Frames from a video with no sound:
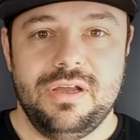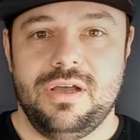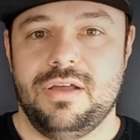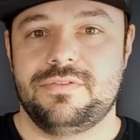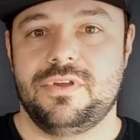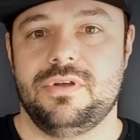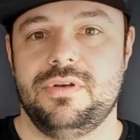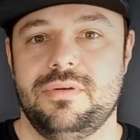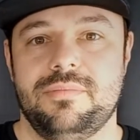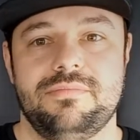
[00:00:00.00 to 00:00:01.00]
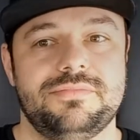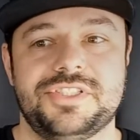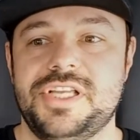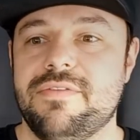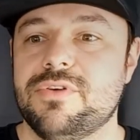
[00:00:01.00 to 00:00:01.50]
I've got
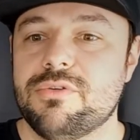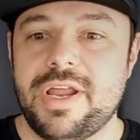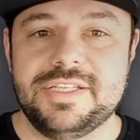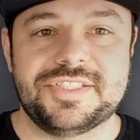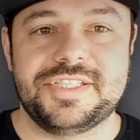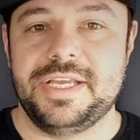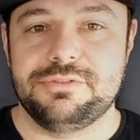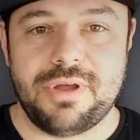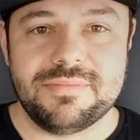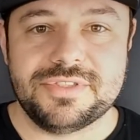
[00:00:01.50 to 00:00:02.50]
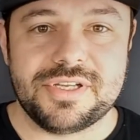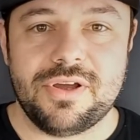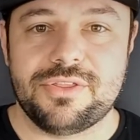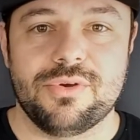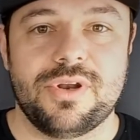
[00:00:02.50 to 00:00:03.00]
7 or 8 snare drums and
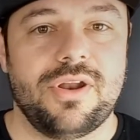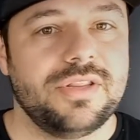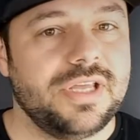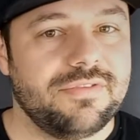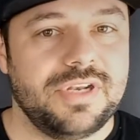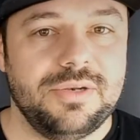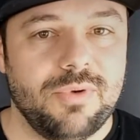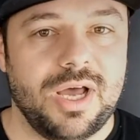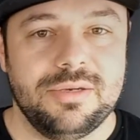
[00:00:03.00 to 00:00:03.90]
I thought I'd only ever need one,